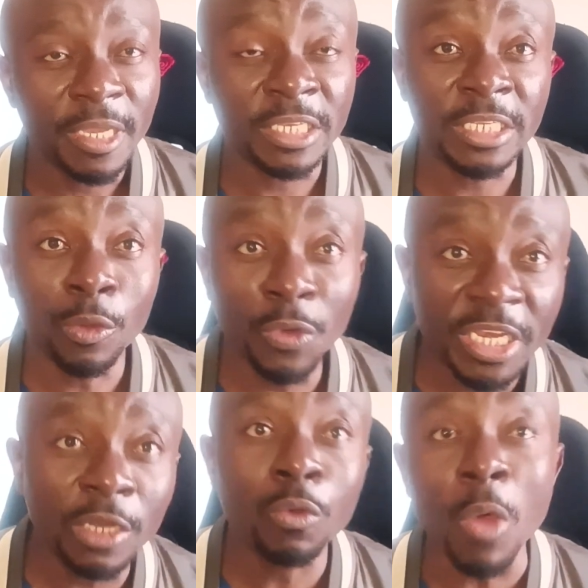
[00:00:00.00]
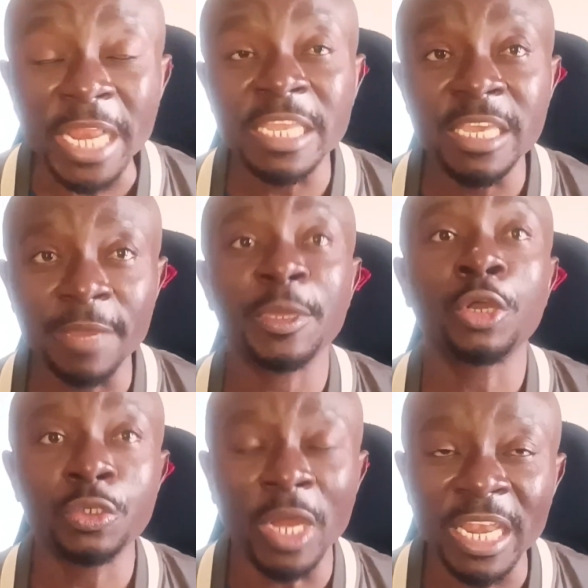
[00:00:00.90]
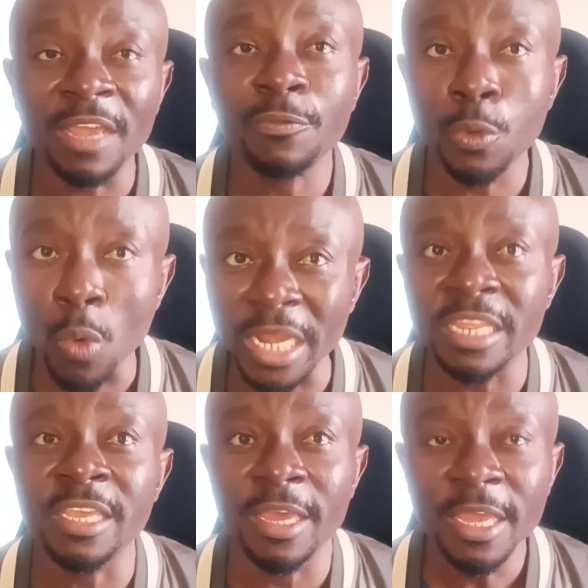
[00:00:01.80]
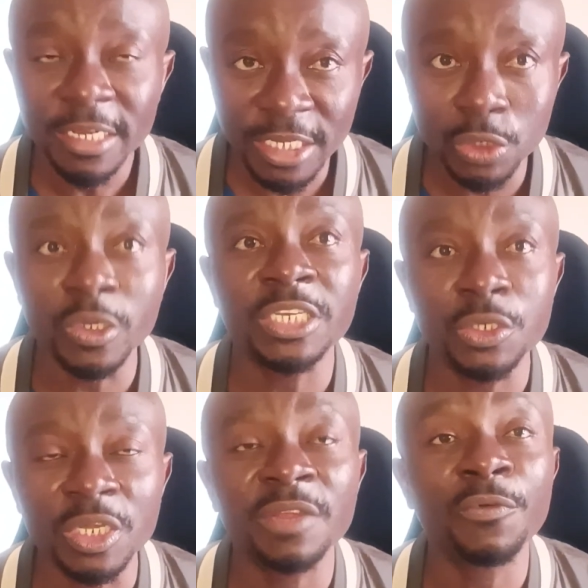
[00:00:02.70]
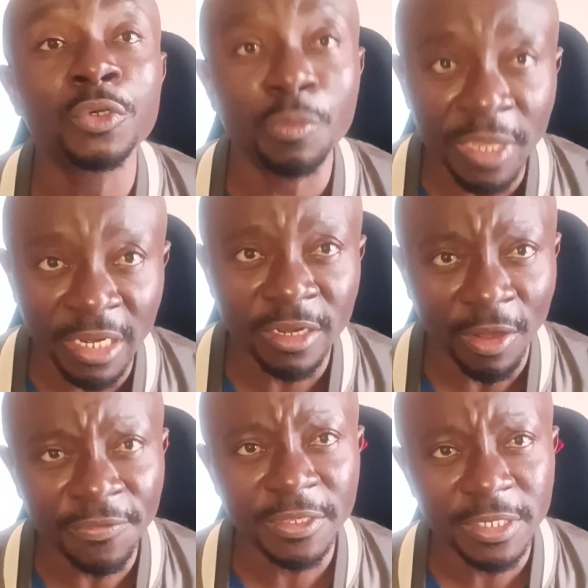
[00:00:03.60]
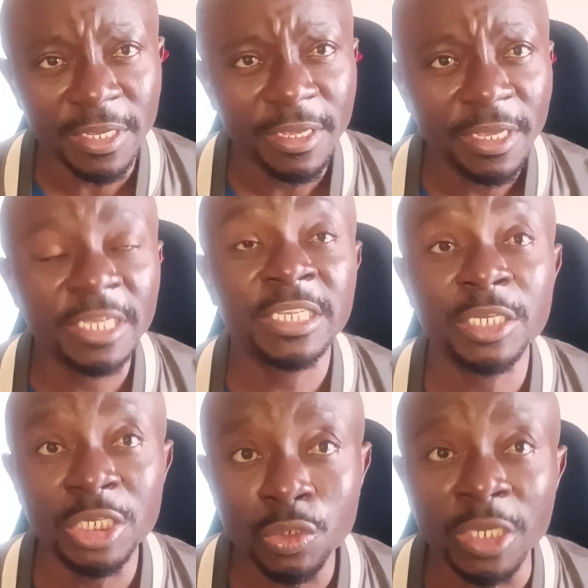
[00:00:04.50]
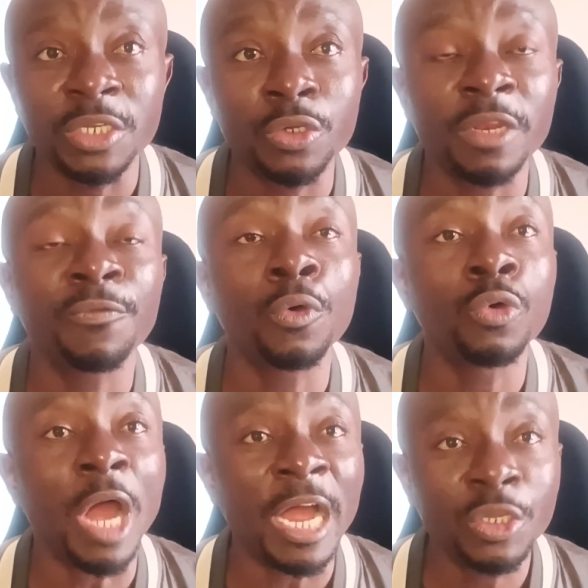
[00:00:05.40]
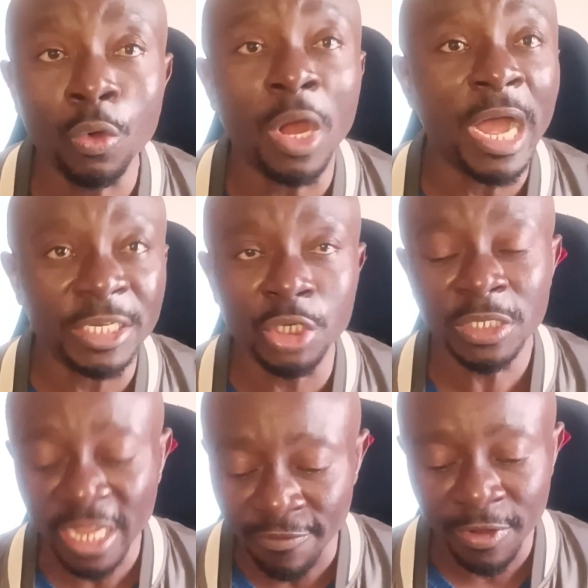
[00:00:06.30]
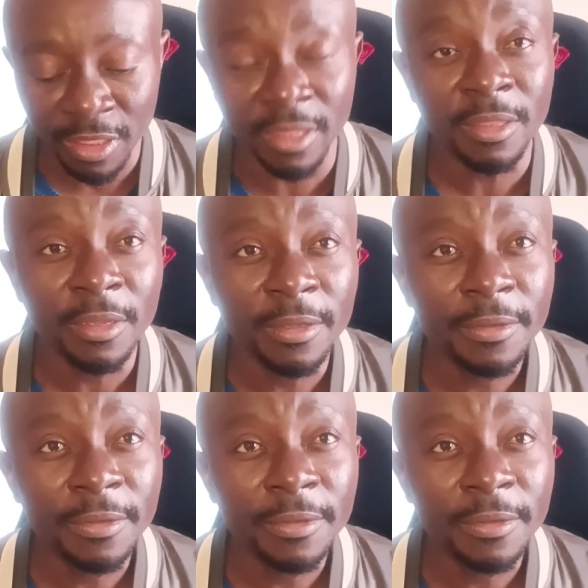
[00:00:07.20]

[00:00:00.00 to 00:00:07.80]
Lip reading: Is it within 1 year, because you are left with 1 year, this 2024 to be in office? Is it this 2024? Are you adjust everything?